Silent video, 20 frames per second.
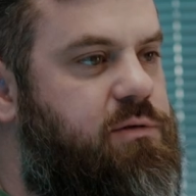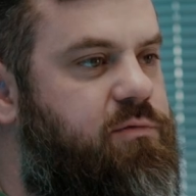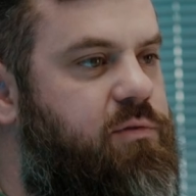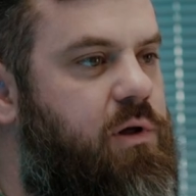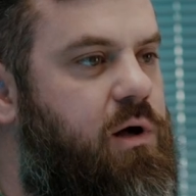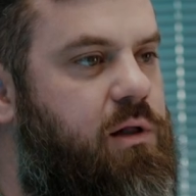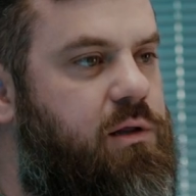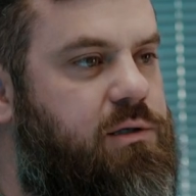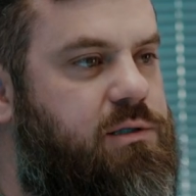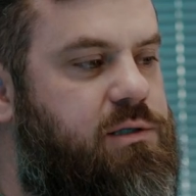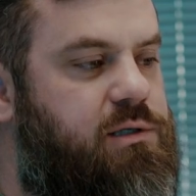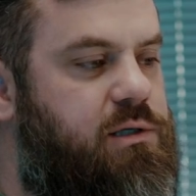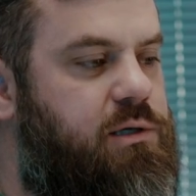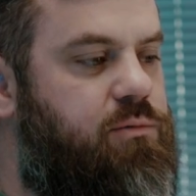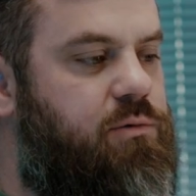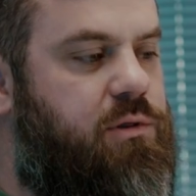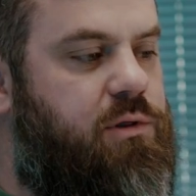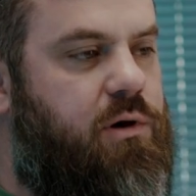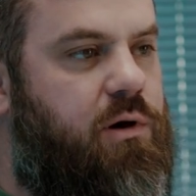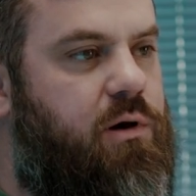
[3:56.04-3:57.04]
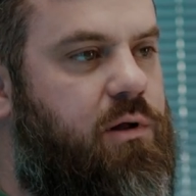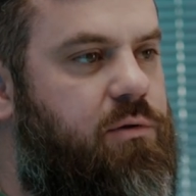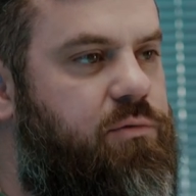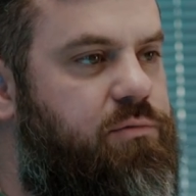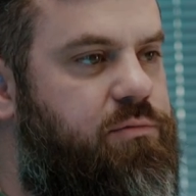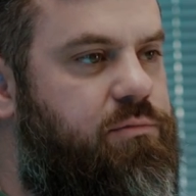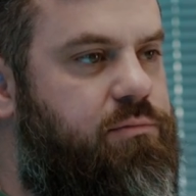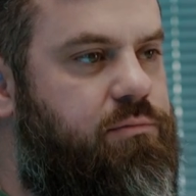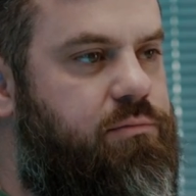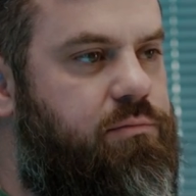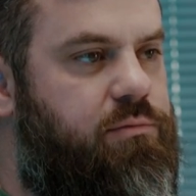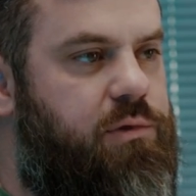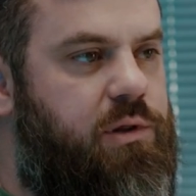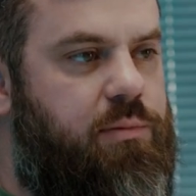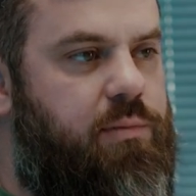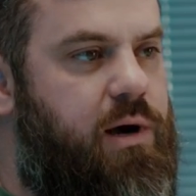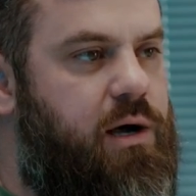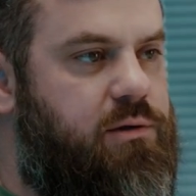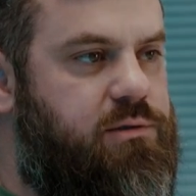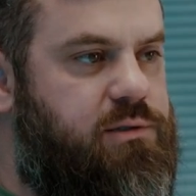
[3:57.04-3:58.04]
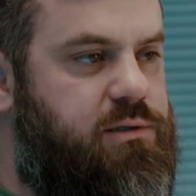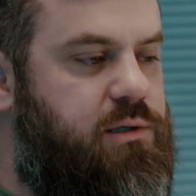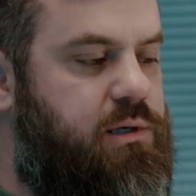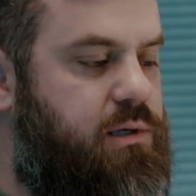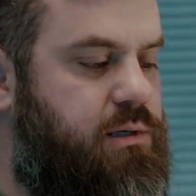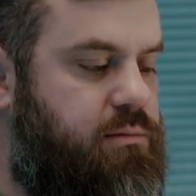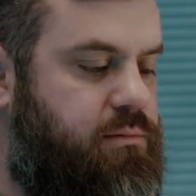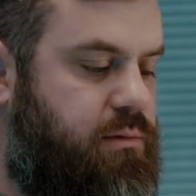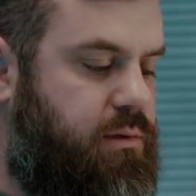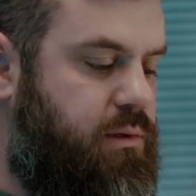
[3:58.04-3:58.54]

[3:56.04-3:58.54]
flawlessly with all the mounts that